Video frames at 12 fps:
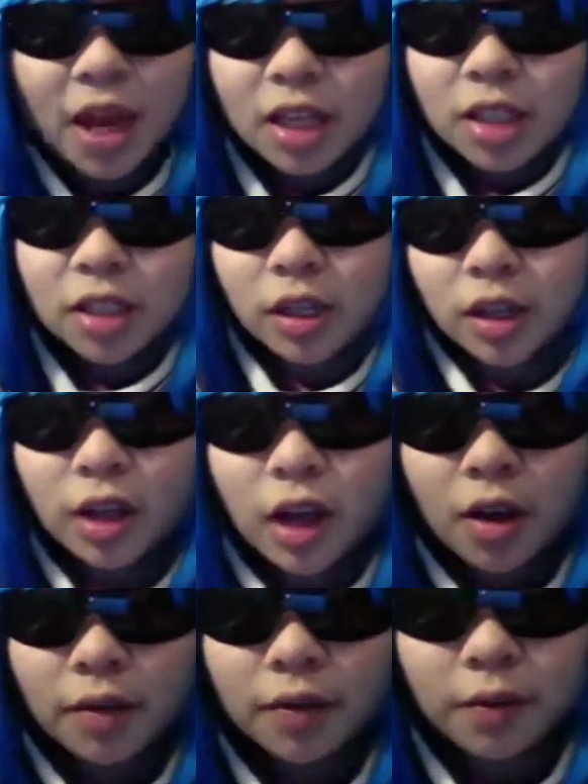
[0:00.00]
Starting
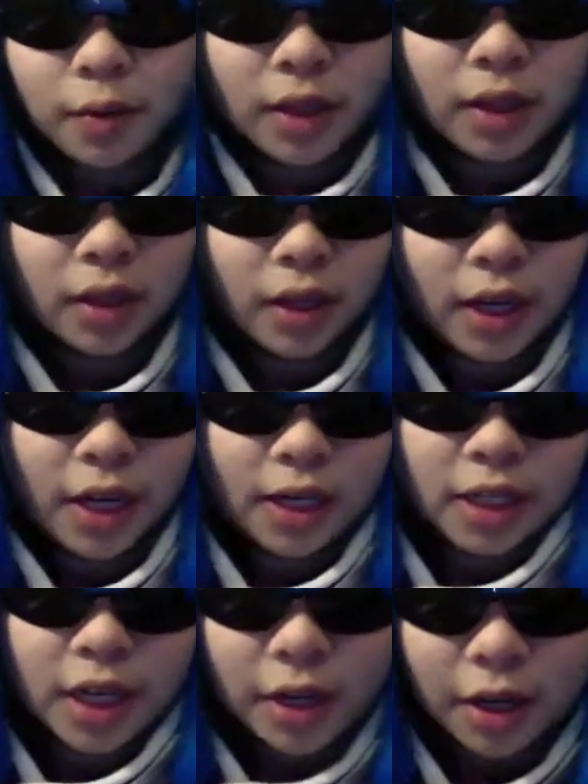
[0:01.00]
off with looking
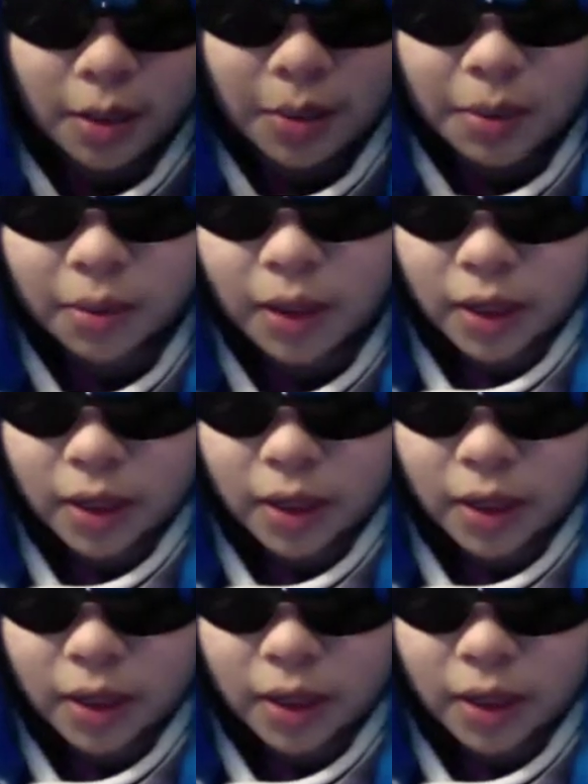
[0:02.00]
at charity people